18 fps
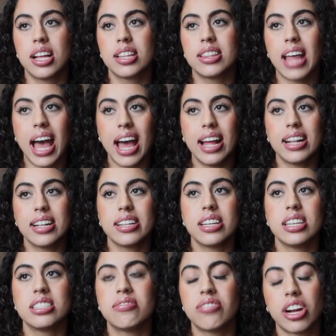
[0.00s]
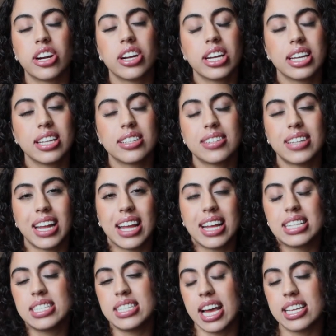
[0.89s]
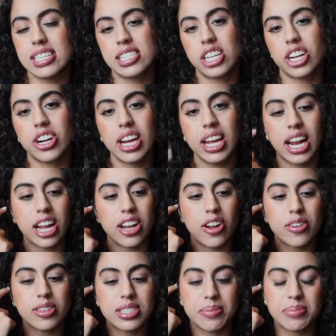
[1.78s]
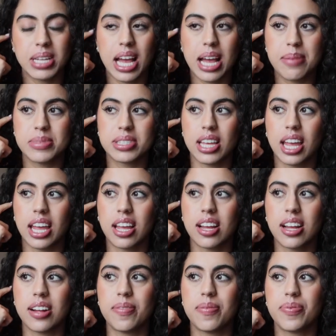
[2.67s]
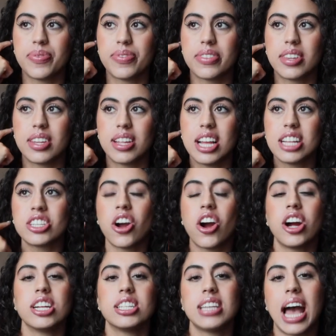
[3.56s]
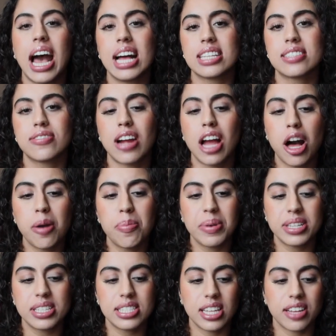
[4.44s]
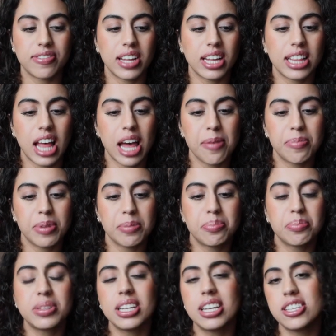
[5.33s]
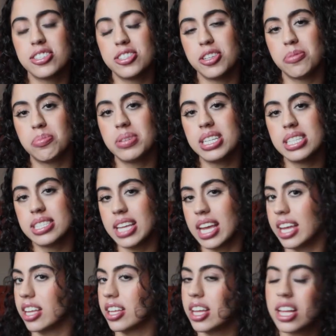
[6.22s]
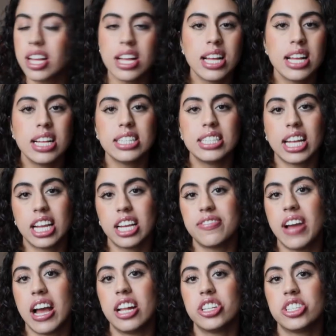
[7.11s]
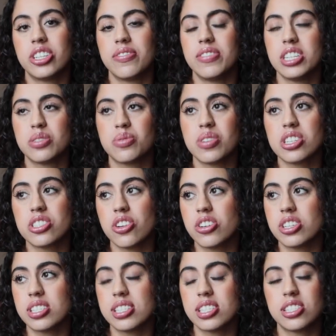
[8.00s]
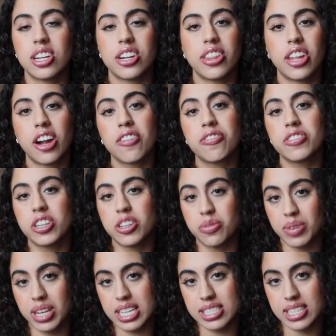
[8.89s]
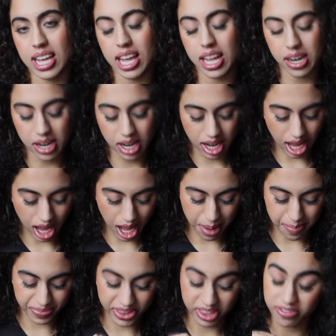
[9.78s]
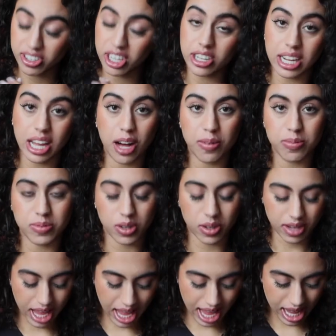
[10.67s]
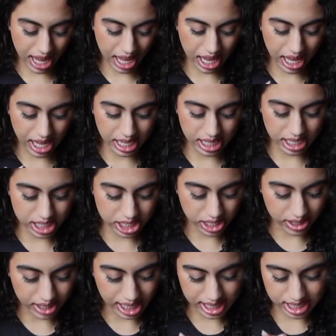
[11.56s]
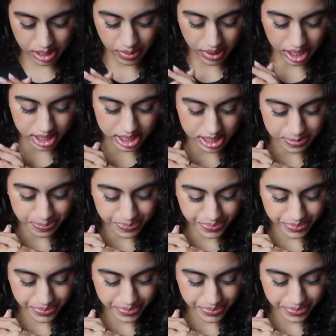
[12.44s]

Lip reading: that is very like, it's necessary, and I know sometimes like it's hard to ask for help and stuff like that, but please take advantage of these resources. They're there for a reason. Very helpful. And so let's see what else.